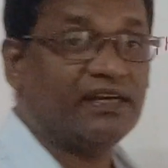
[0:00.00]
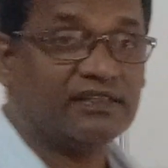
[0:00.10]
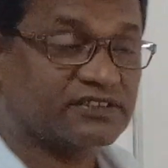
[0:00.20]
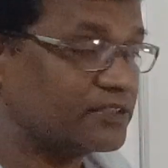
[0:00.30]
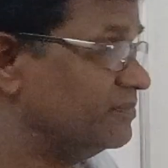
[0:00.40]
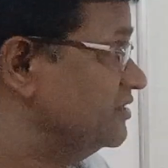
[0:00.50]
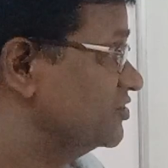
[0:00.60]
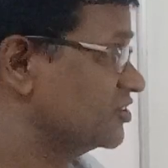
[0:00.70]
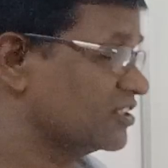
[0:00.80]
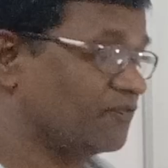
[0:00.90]
the some
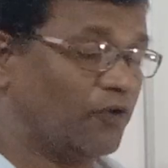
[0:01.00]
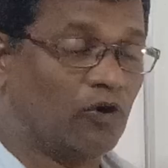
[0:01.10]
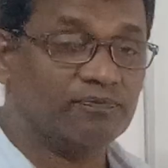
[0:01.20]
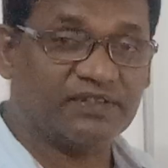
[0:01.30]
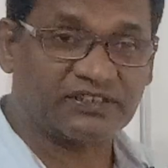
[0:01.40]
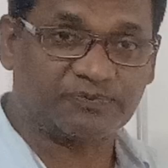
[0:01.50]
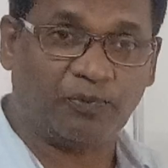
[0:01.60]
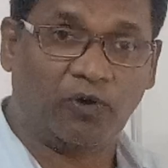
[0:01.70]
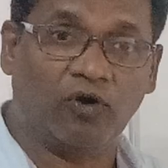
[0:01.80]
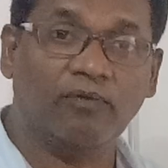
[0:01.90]
insect formed the
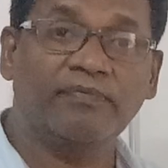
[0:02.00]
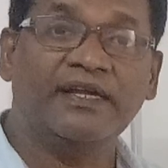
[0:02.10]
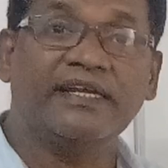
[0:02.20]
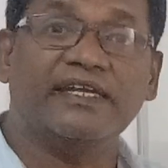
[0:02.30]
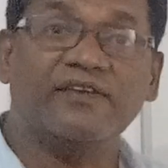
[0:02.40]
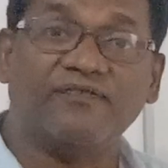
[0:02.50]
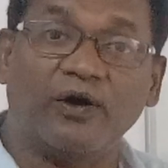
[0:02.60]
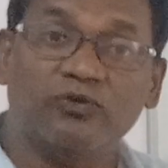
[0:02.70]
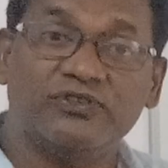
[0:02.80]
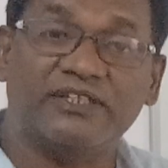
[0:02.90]
sperm, he
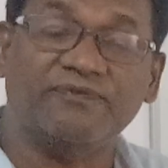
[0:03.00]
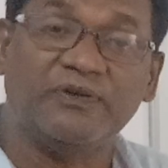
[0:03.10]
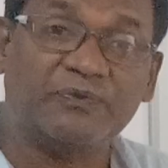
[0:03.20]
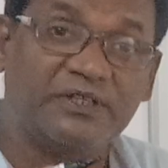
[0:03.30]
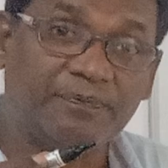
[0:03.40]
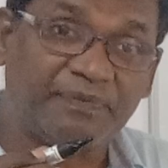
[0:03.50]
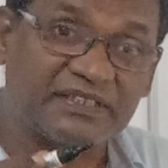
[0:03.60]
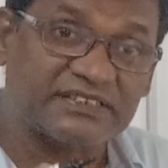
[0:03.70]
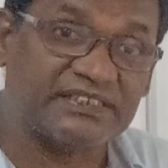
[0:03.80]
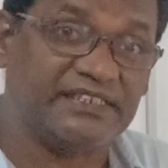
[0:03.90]
found that
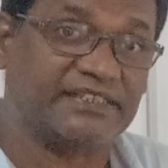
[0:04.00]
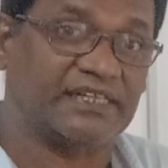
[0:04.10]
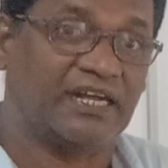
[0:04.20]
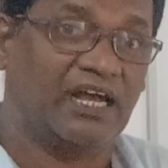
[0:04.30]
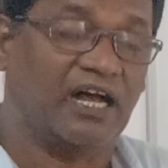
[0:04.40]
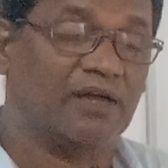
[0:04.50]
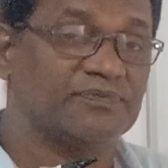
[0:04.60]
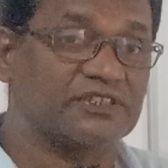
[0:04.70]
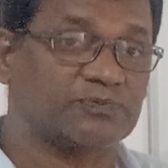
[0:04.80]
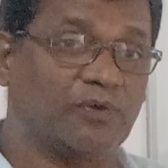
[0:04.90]
50%
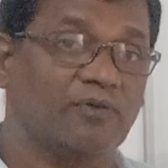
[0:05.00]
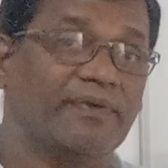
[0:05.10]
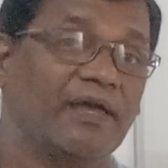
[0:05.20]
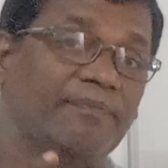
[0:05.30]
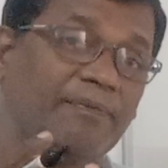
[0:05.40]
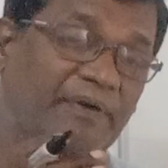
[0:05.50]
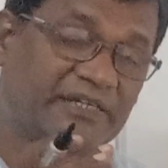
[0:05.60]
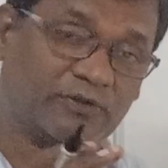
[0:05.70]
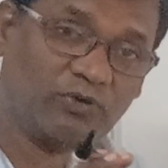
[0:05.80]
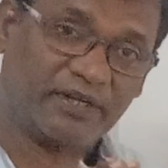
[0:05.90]
of the sperm have a
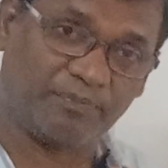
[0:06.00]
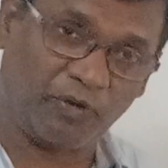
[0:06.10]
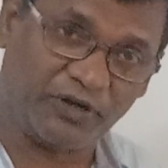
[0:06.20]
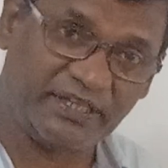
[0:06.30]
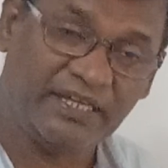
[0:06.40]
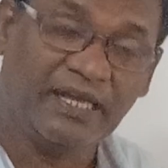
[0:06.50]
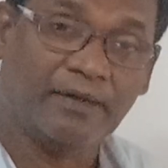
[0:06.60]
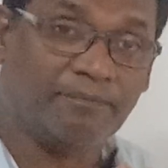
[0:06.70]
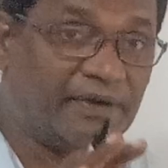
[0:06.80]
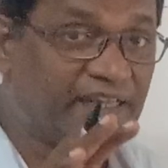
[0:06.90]
particular body,
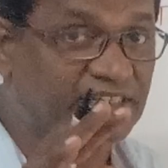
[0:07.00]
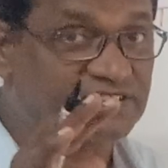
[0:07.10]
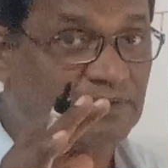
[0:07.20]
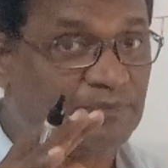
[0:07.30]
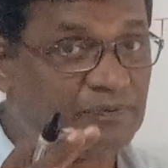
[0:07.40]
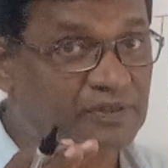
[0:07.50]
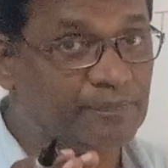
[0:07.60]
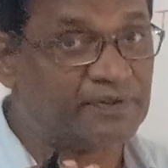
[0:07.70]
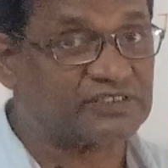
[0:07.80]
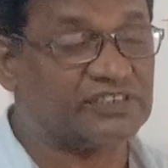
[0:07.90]
whereas the
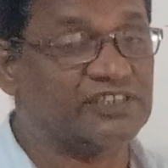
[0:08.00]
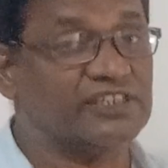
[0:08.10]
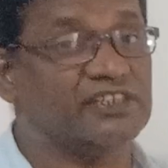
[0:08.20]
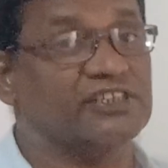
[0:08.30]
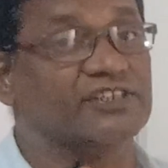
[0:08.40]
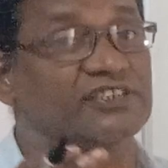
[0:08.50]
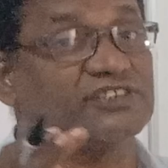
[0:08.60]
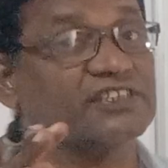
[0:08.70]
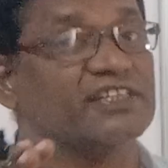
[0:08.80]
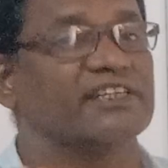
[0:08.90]
50%
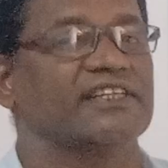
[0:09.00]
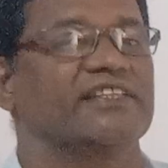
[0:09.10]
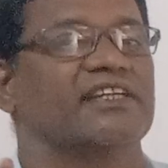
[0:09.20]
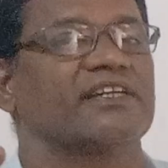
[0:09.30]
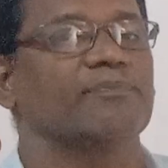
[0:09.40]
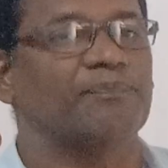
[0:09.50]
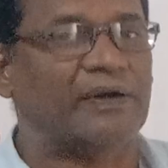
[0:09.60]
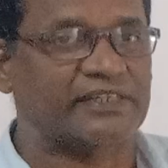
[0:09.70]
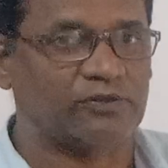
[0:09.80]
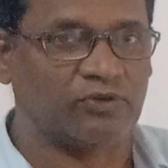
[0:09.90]
doesn't contain that
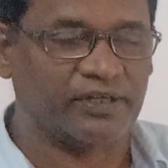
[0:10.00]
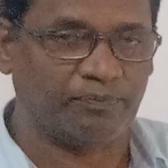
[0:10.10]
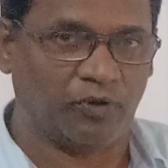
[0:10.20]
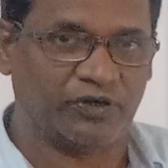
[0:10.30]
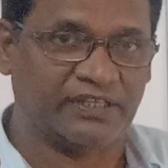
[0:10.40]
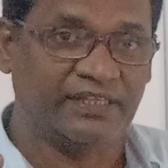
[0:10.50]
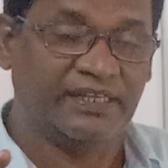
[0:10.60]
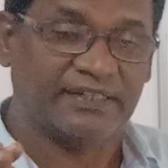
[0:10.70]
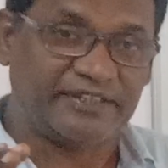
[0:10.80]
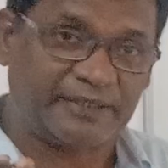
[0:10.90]
particular body.
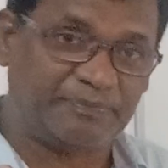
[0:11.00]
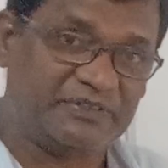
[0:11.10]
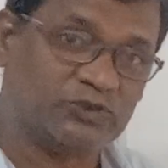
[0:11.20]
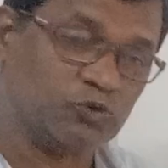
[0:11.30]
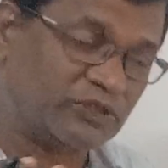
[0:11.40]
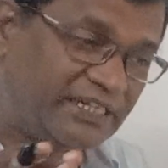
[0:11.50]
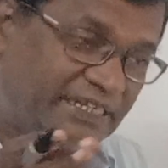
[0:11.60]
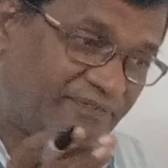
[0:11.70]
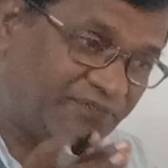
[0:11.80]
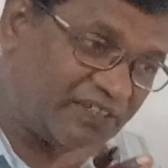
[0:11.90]
That means we
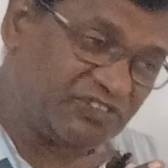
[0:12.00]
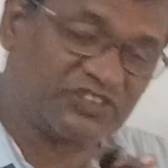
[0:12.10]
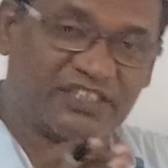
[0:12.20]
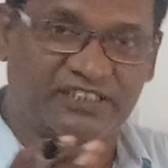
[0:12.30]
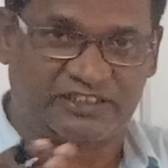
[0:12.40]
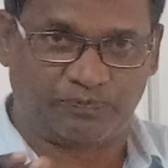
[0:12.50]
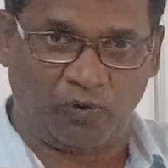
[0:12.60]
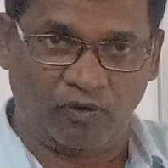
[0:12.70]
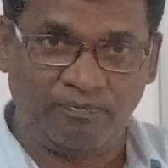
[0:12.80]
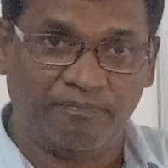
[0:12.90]
can differentiate the
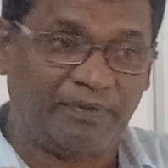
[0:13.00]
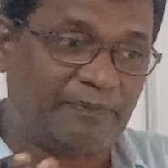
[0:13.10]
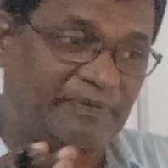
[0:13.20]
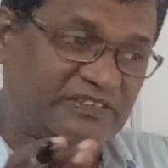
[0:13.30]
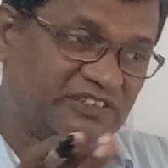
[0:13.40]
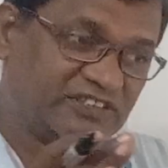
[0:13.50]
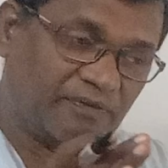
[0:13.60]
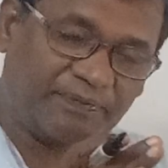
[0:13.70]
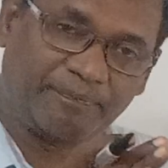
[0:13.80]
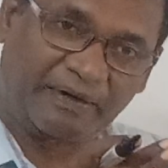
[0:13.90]
sperm by presence
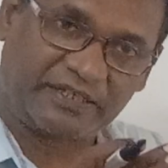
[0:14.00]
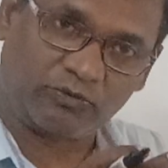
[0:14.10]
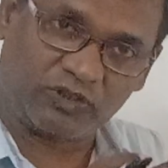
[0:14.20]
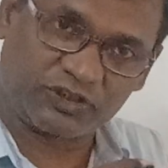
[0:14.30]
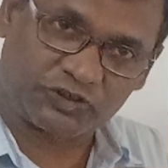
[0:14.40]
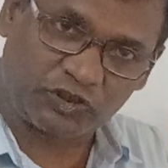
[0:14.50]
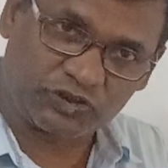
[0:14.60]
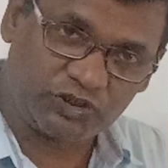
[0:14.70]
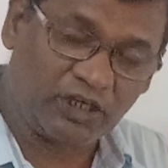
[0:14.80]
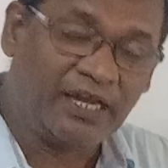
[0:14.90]
of a particular
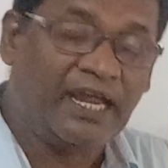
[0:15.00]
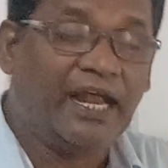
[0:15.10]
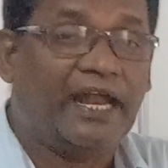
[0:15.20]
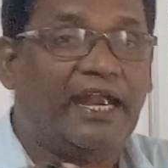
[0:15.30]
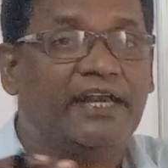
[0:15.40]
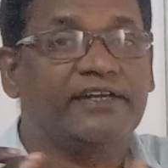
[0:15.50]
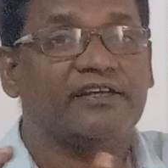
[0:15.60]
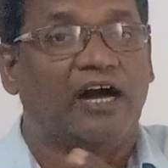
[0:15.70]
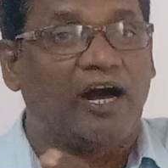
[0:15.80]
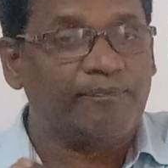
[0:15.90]
structure, and
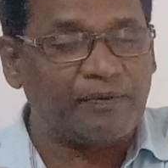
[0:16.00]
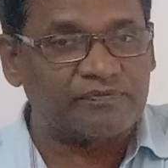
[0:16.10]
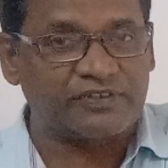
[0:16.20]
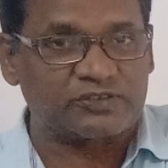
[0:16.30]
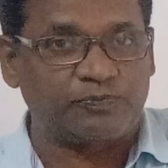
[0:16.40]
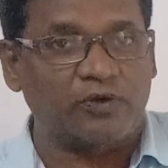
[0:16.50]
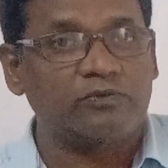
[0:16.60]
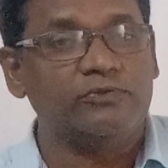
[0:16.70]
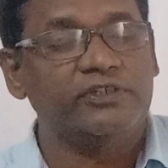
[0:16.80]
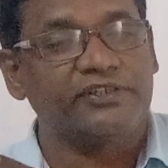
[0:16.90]
half of the
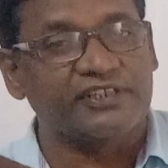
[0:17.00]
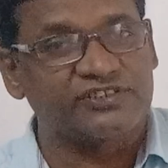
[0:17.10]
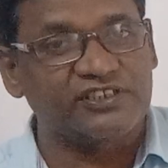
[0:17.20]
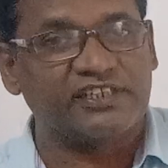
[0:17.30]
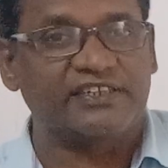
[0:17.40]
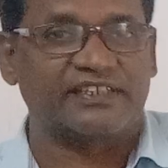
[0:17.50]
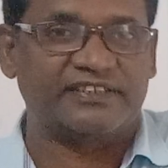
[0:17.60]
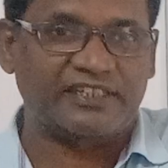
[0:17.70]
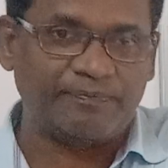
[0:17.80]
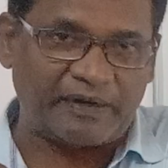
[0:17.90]
sperm it doesn't
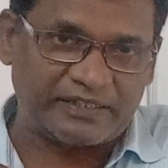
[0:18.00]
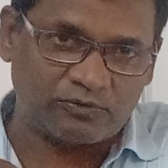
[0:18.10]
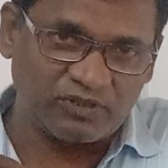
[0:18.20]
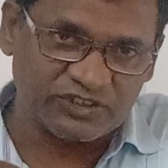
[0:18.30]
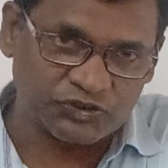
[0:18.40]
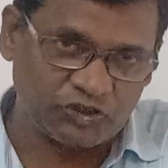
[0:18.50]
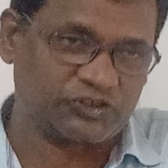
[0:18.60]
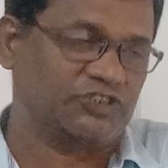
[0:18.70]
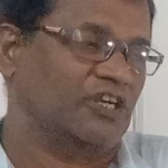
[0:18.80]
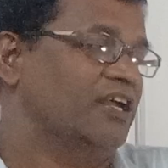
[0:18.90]
contain that particular
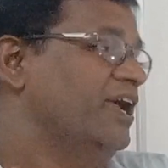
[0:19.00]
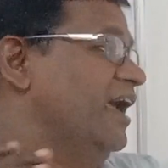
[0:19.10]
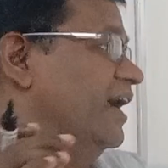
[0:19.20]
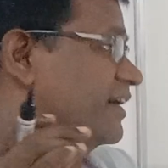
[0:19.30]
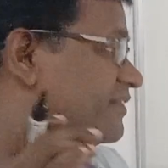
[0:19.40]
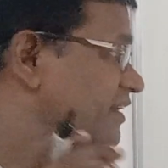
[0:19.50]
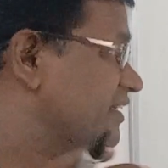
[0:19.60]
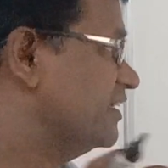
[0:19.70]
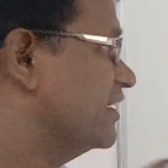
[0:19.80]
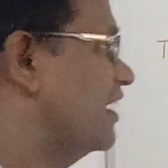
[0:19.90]
structure, and
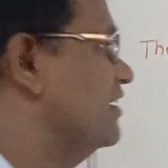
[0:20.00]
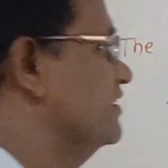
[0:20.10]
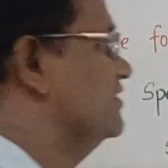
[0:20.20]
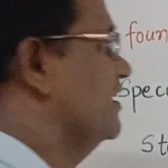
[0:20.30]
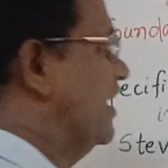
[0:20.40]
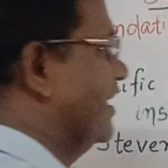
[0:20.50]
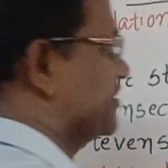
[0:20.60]
that is called as a